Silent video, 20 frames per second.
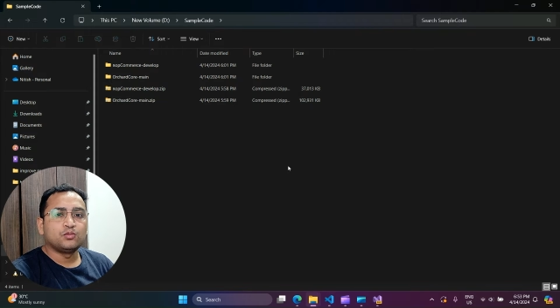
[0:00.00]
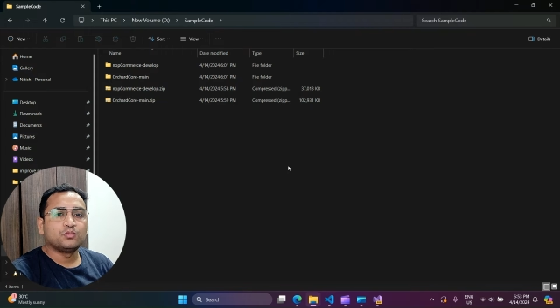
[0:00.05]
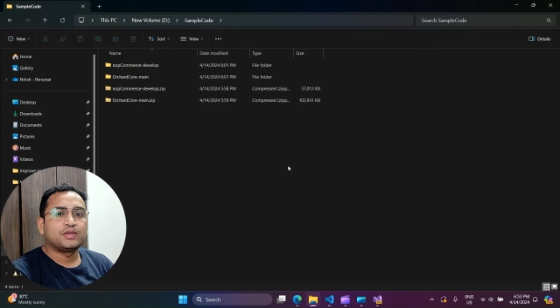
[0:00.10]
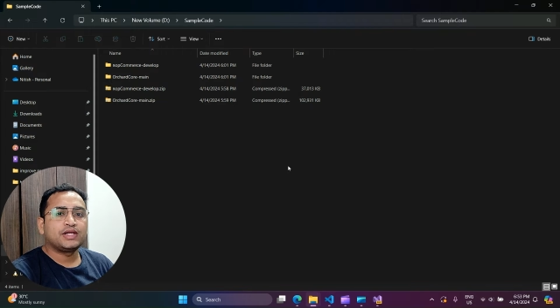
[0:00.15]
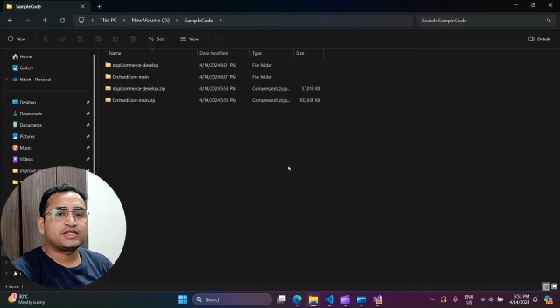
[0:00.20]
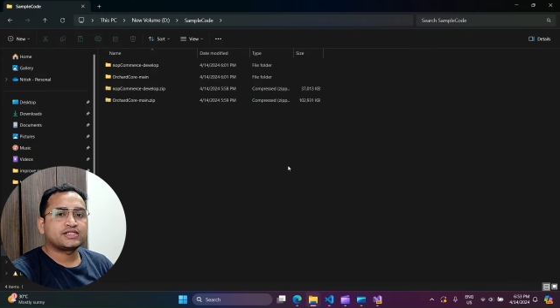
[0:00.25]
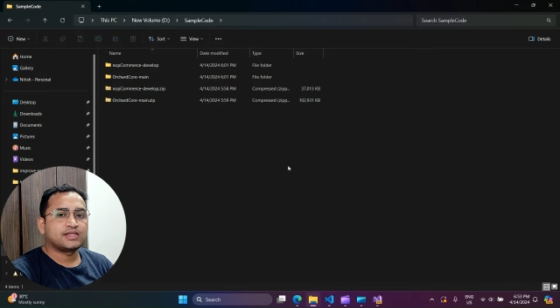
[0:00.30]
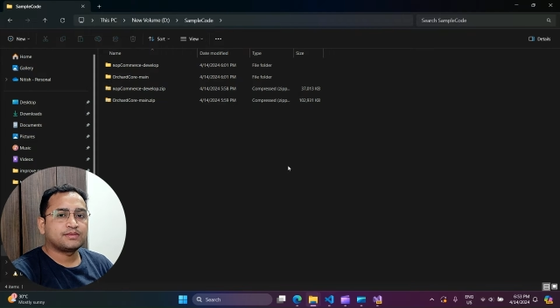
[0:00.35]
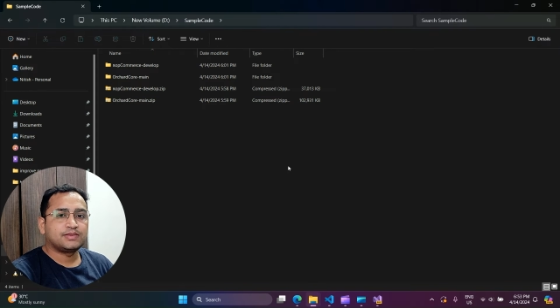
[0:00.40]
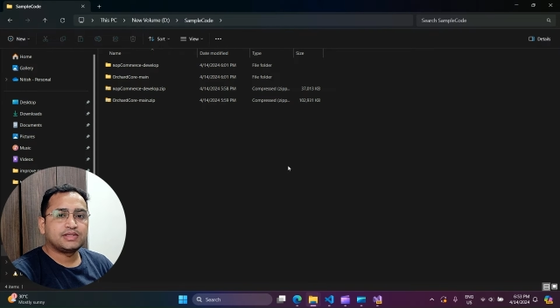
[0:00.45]

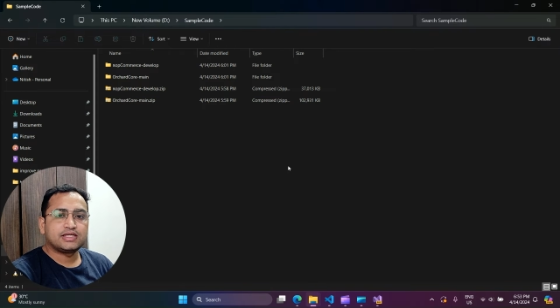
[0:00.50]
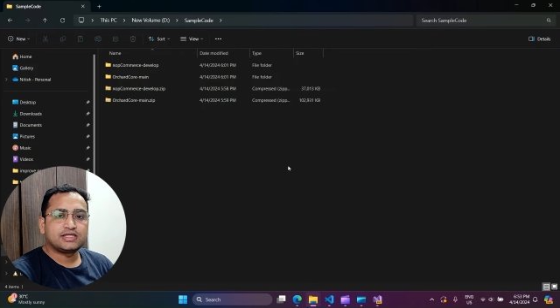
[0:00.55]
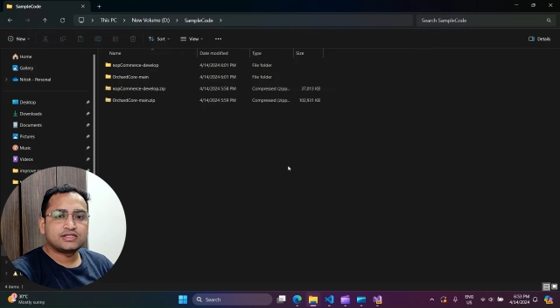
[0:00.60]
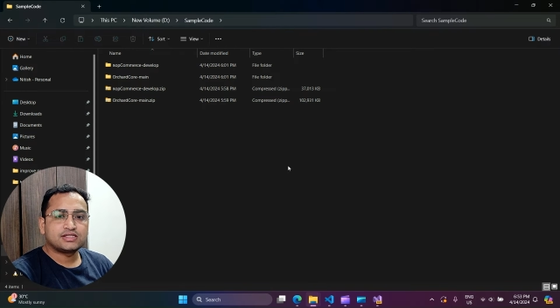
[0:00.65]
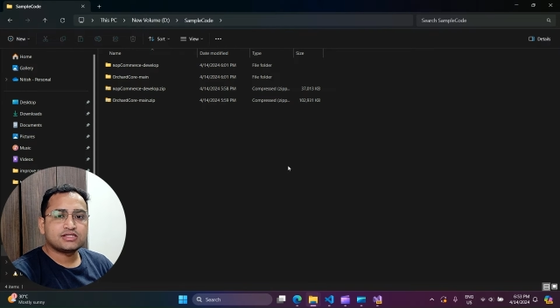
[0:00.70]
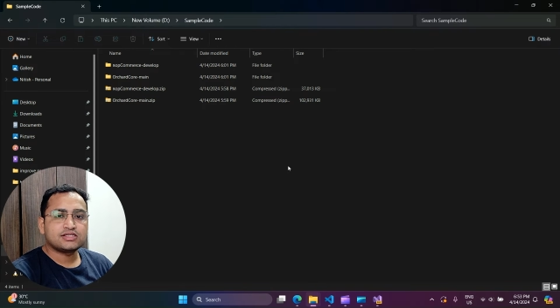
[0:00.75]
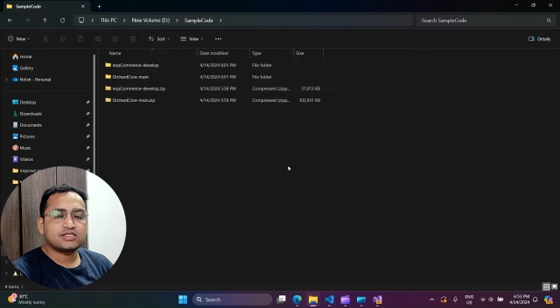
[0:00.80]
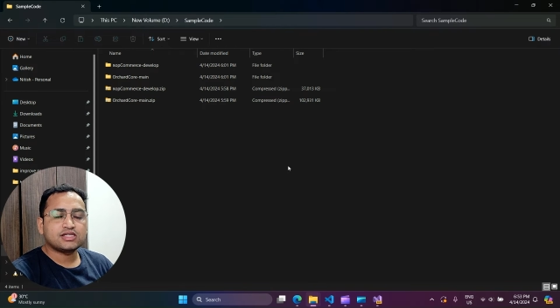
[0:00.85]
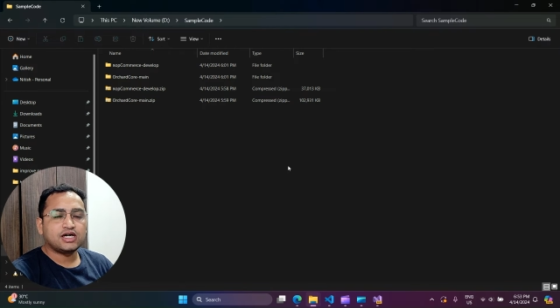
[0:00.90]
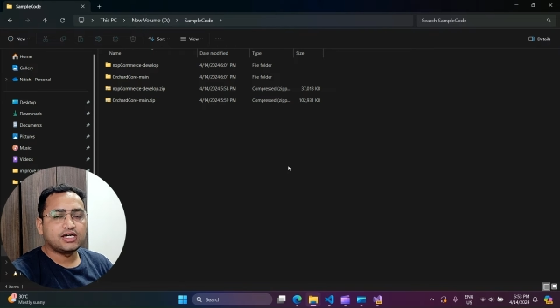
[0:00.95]
complex
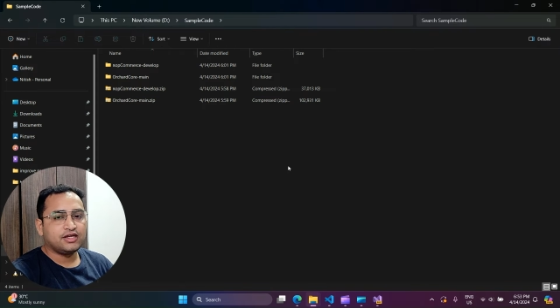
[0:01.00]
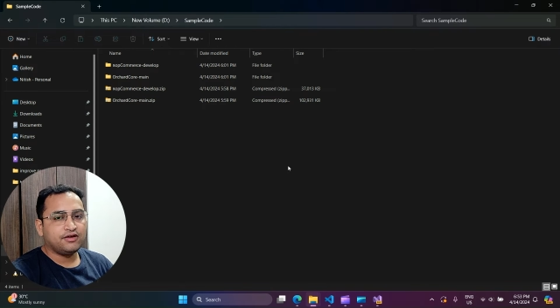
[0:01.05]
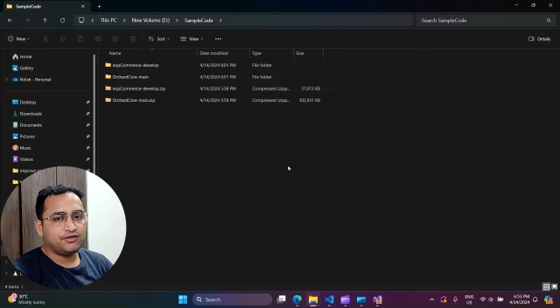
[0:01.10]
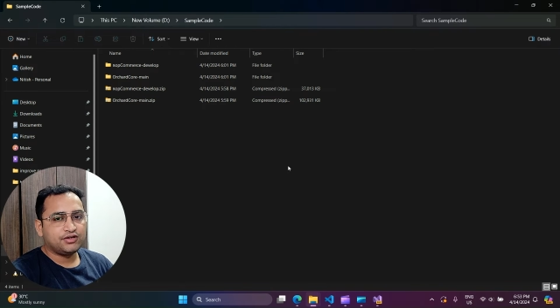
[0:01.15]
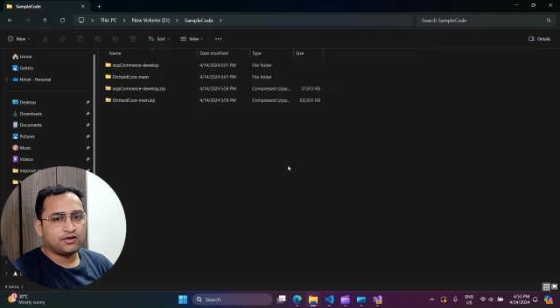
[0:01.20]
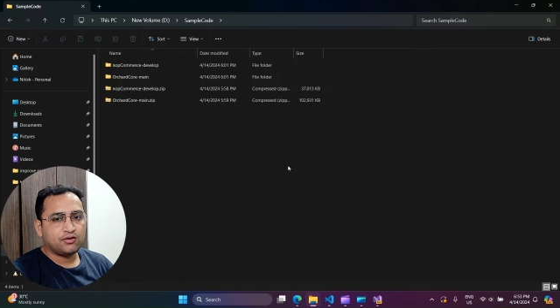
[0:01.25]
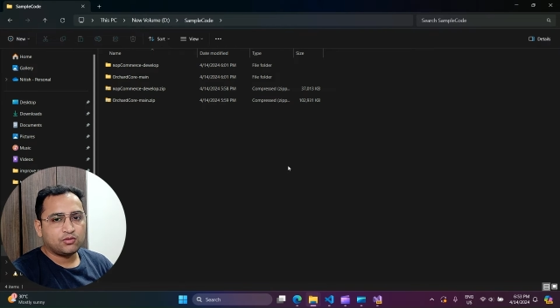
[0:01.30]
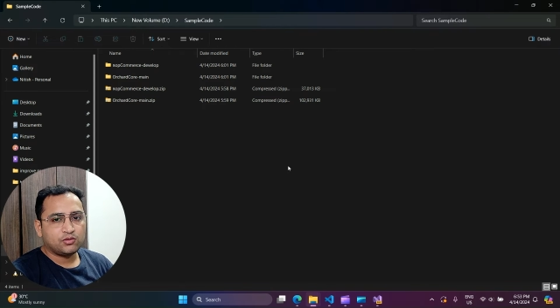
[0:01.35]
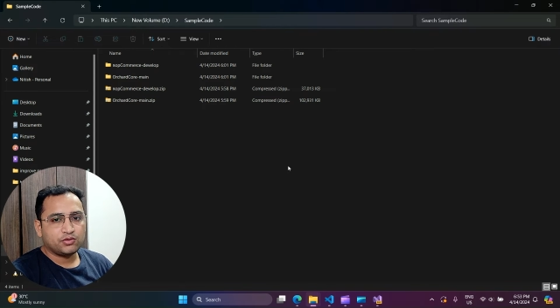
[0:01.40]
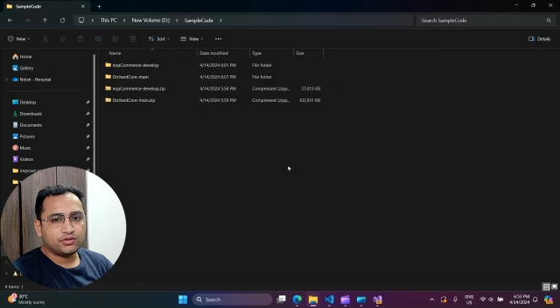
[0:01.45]
applications I
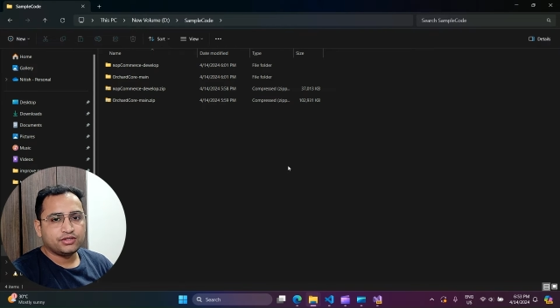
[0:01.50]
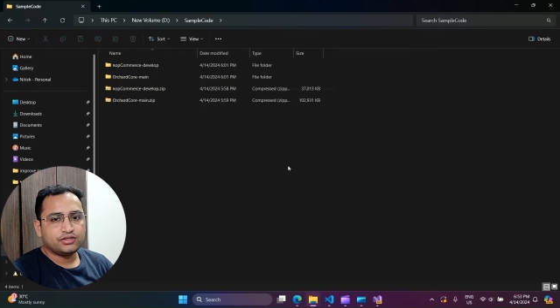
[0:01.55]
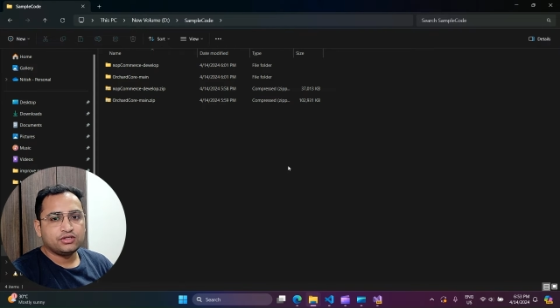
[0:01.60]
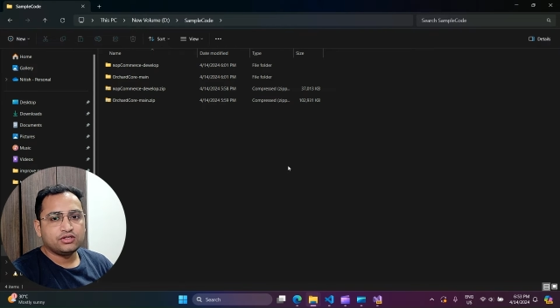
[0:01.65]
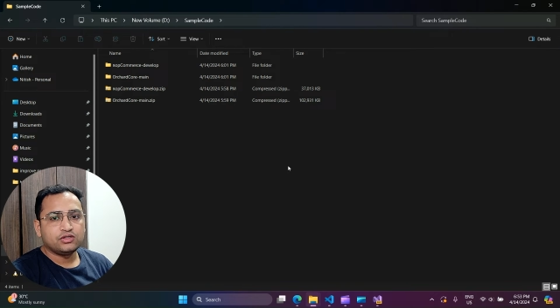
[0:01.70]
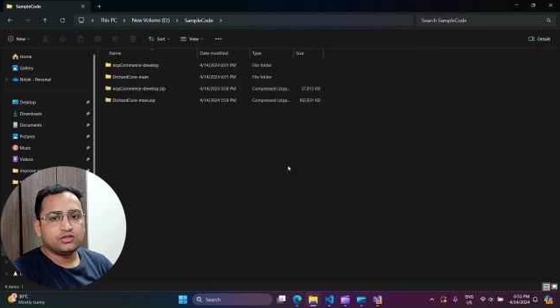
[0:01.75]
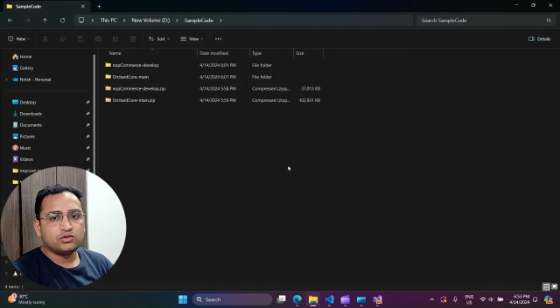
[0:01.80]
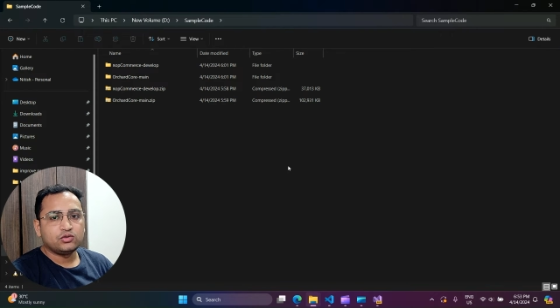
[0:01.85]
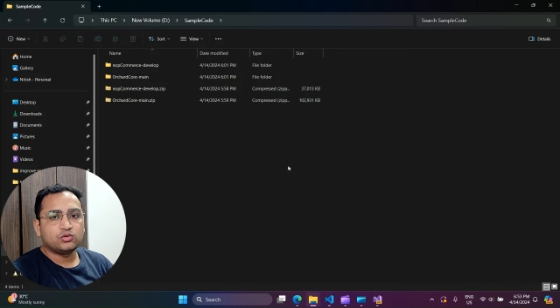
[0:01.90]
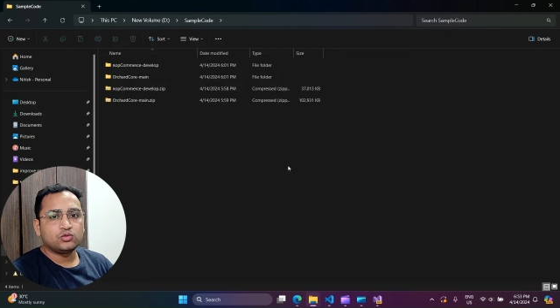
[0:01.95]
have
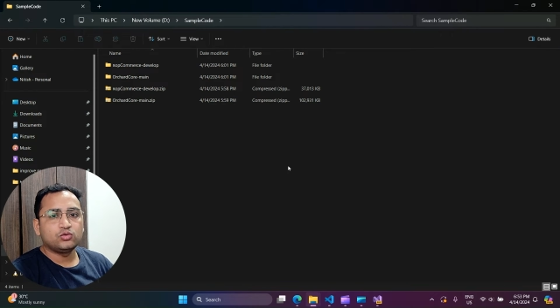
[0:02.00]
downloaded